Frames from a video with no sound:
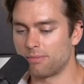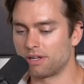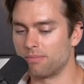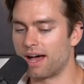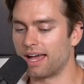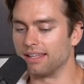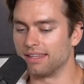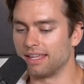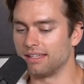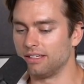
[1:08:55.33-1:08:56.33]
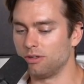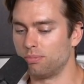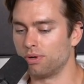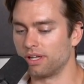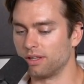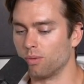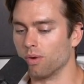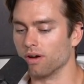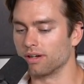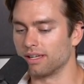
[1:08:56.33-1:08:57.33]
in mind that you put in the
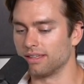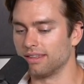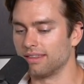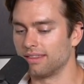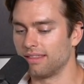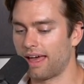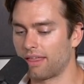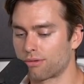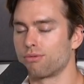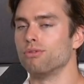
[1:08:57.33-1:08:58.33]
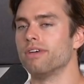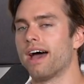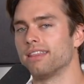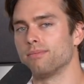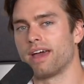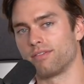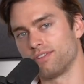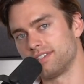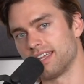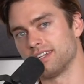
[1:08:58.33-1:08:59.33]
work, and through that, the
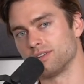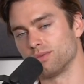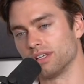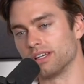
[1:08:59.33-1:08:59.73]
manifestation really